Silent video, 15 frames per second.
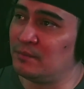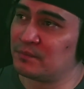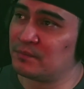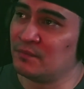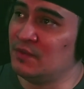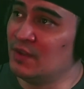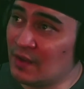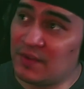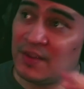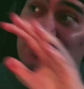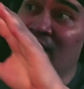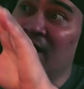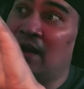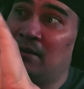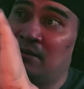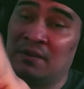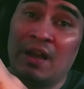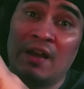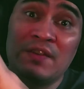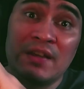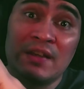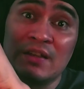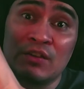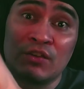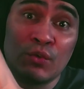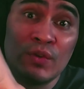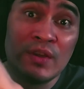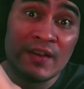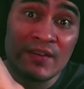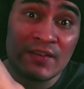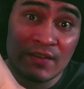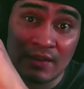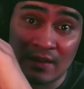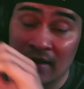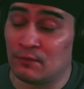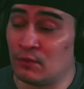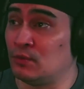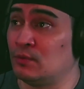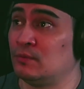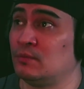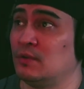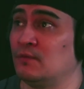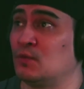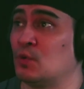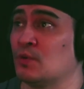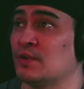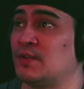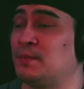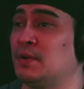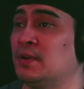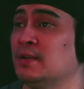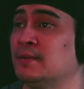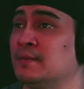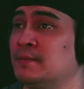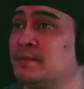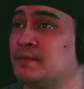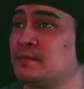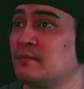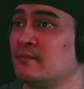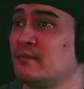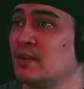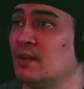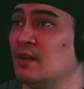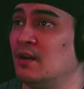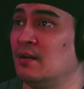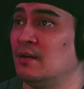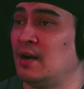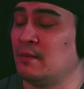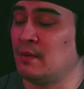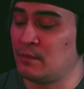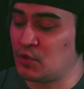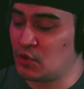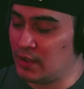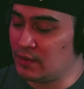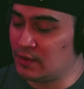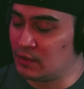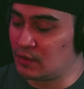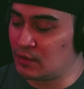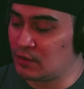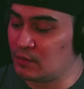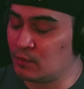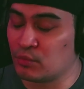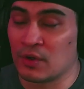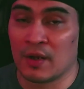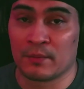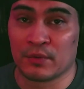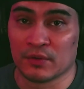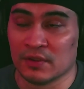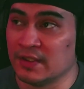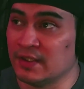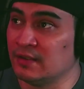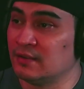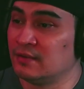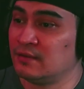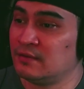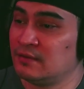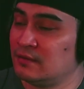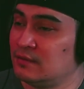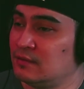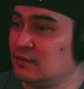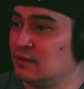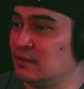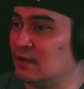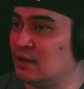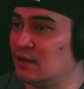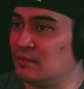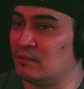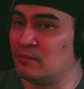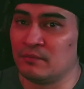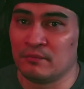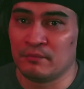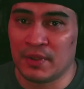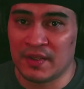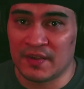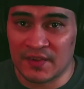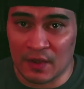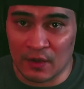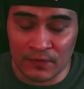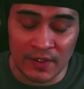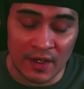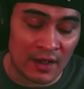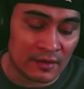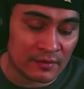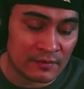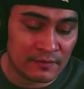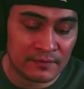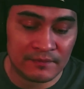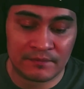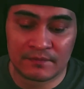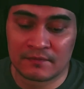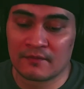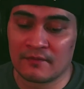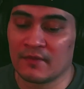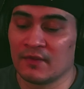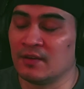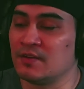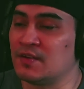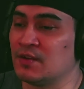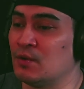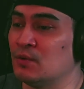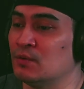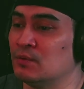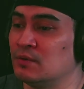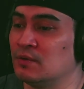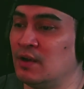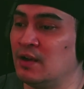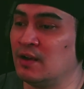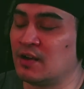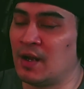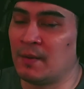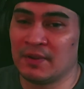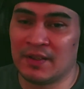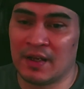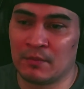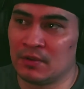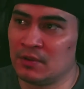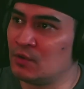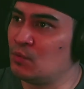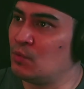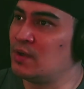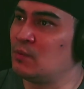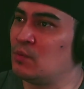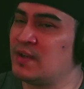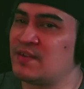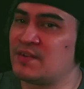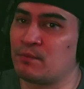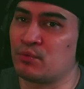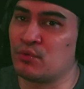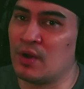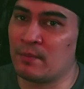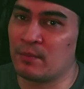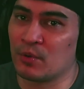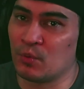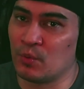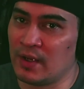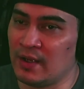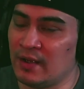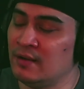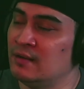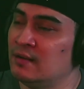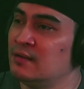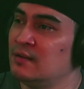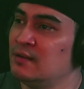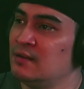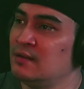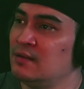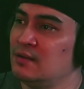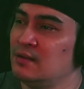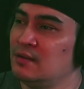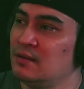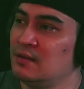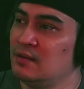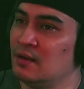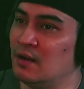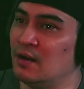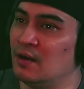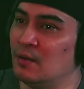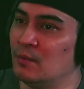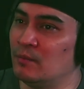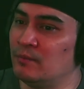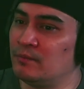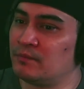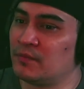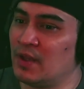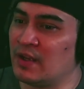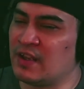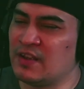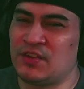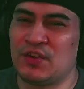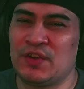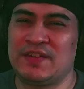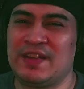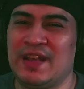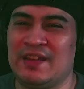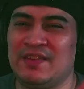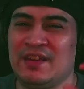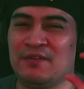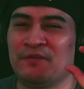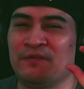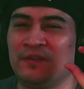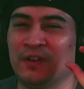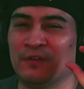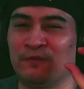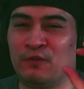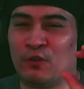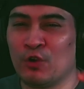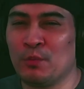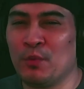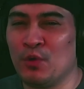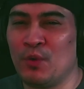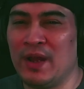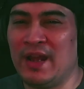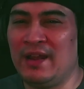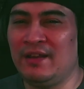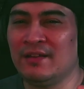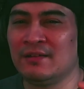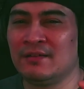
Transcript: Nothing to this level, of course, but I'm trying to learn properly, being self-taught. So comment down below, what is the proper way? I guess you could say the formal way.